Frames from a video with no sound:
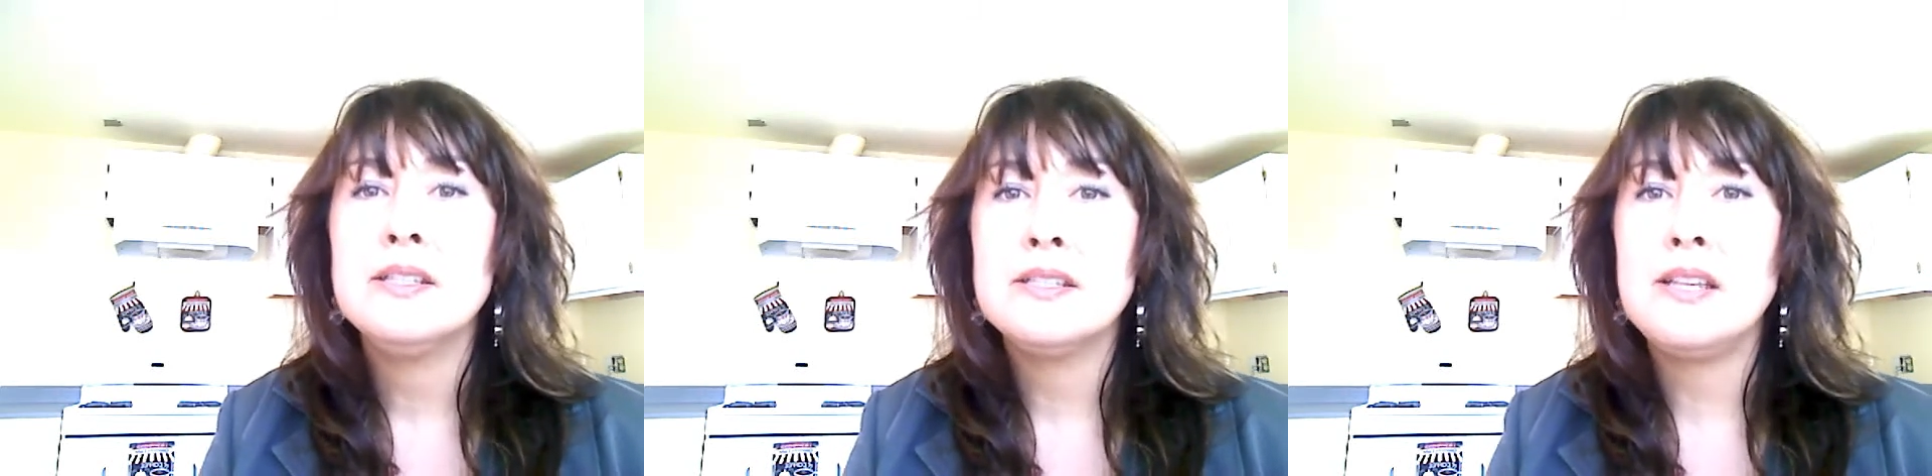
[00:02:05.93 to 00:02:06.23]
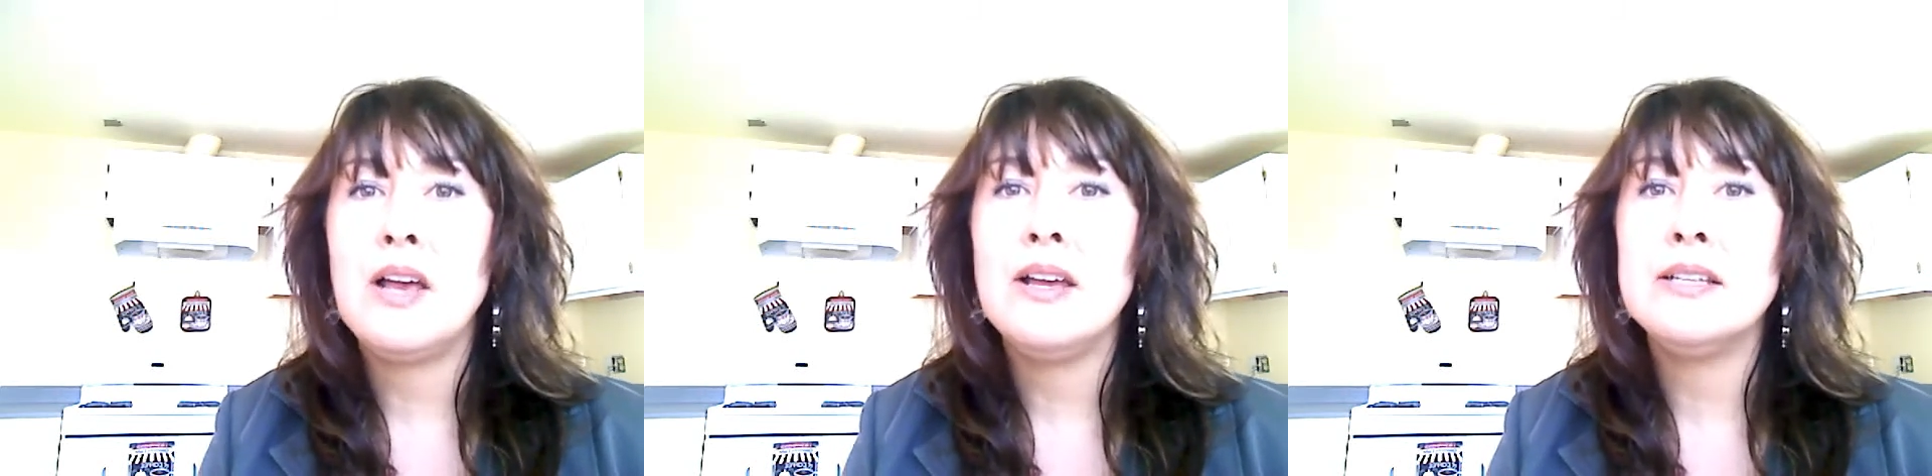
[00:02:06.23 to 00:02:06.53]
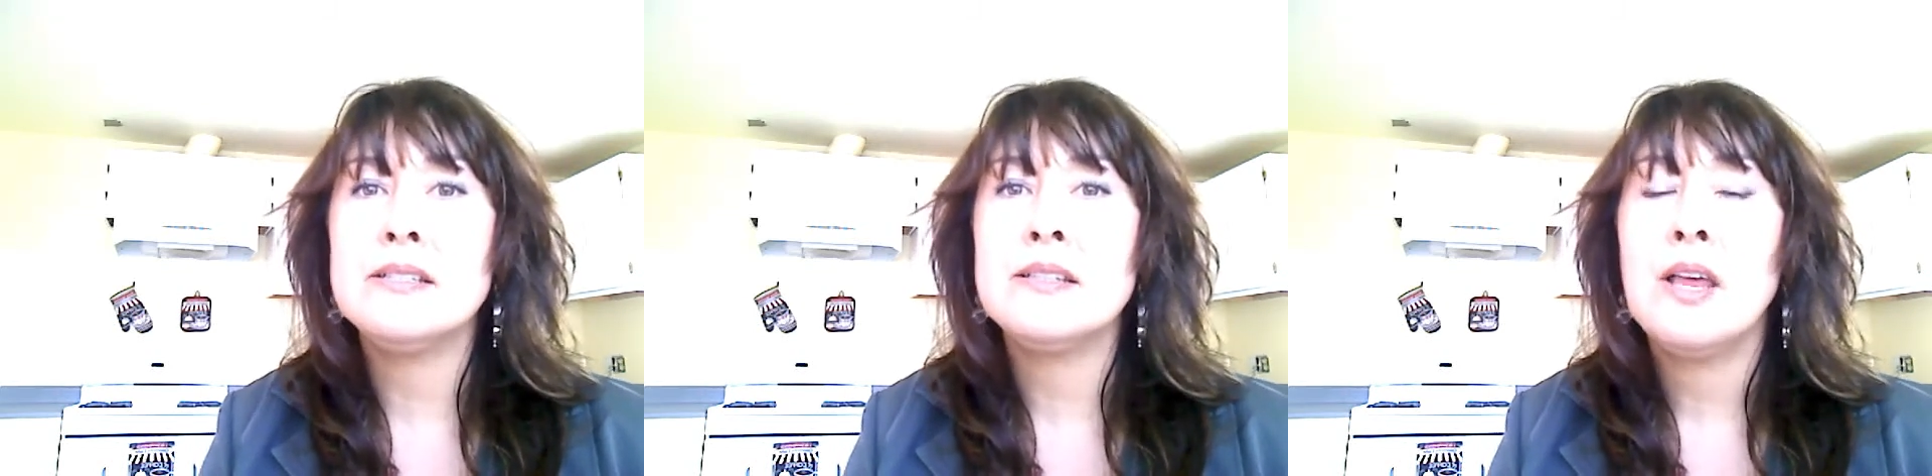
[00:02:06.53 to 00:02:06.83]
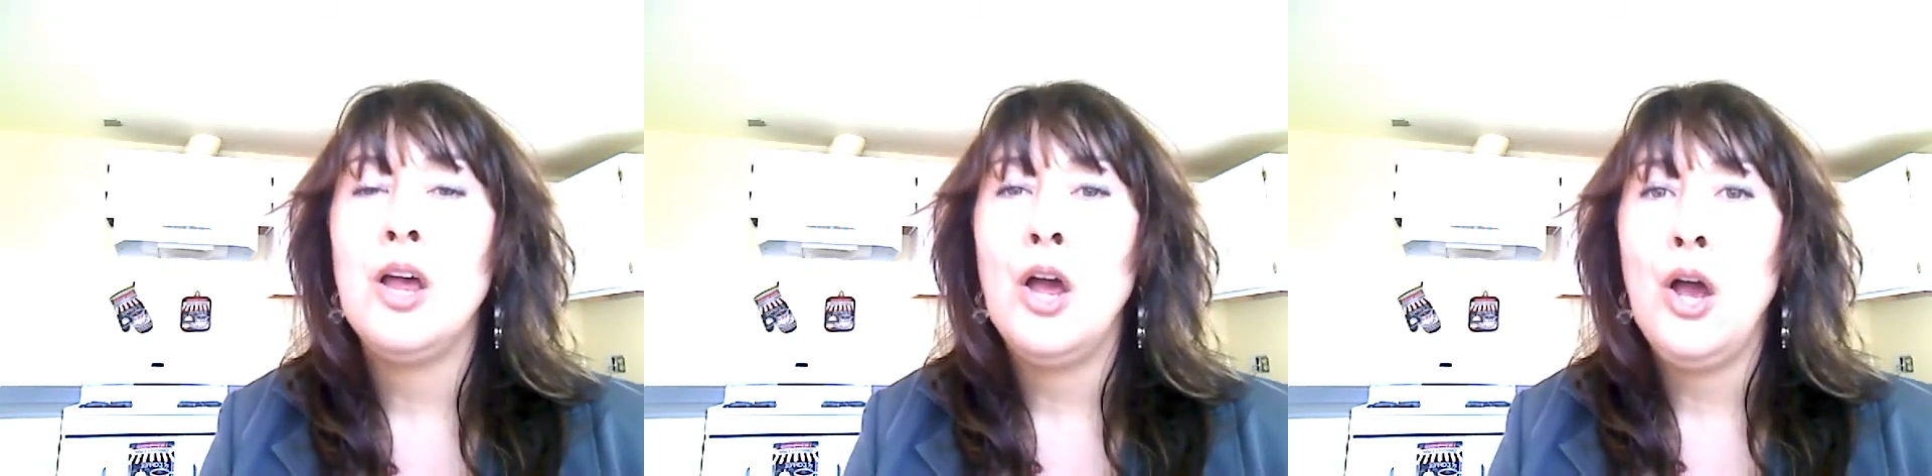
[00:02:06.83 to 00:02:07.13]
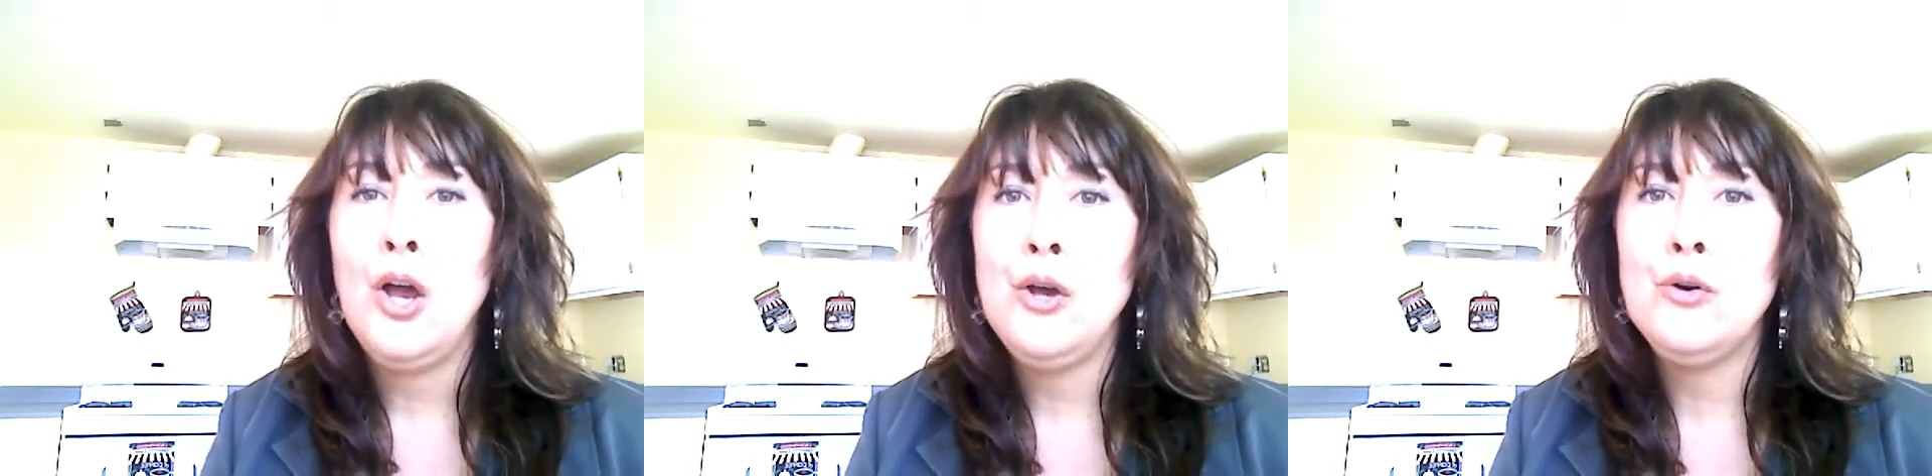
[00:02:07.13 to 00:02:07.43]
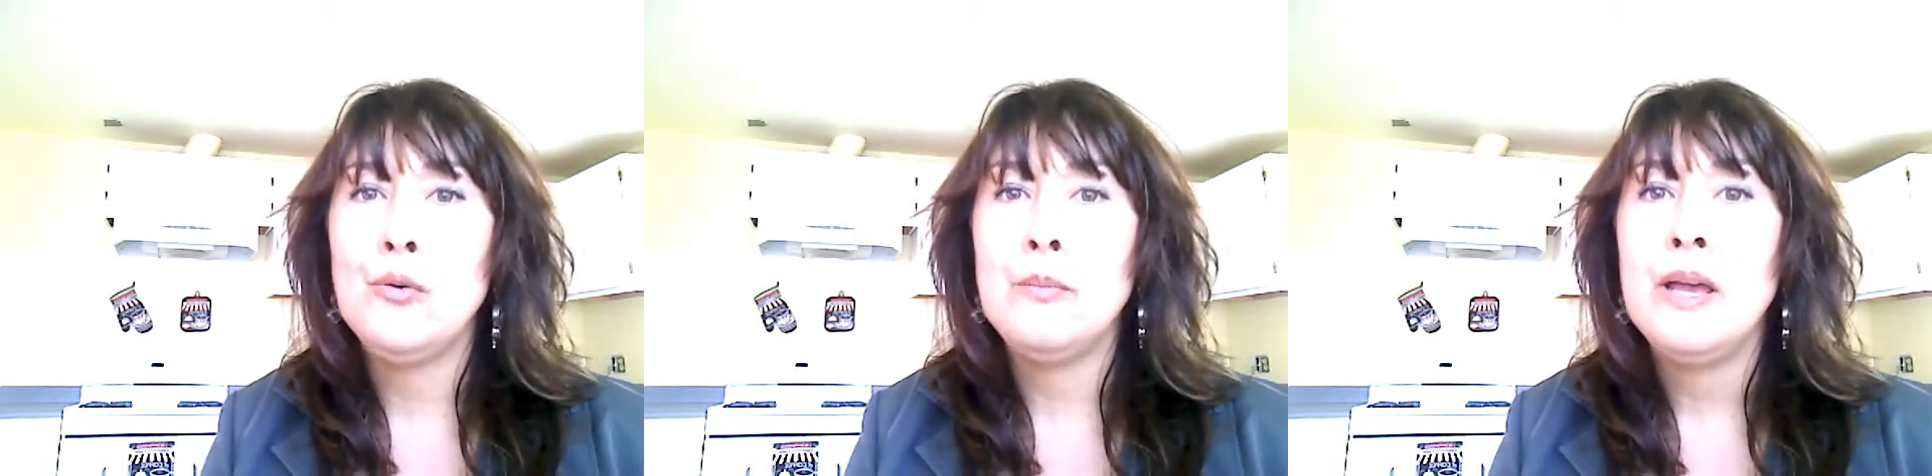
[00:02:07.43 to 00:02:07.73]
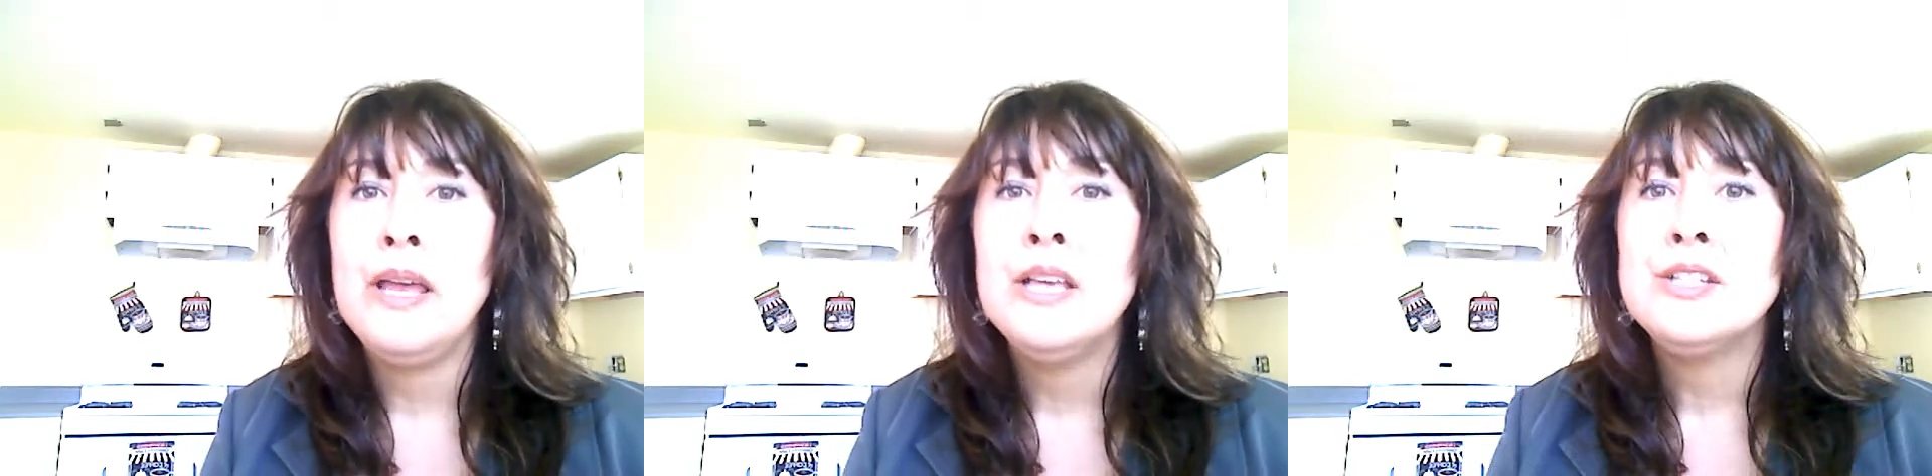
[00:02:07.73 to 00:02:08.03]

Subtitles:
sized home.